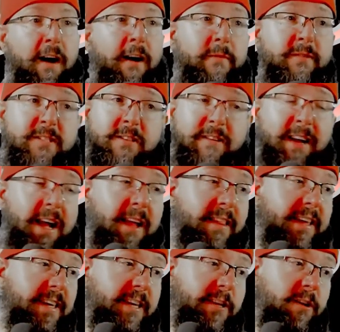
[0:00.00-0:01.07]
We still got,
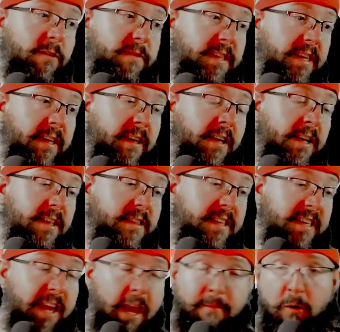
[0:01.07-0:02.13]
like, you know, the
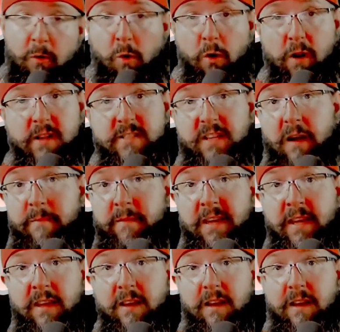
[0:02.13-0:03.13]
Game Awards coming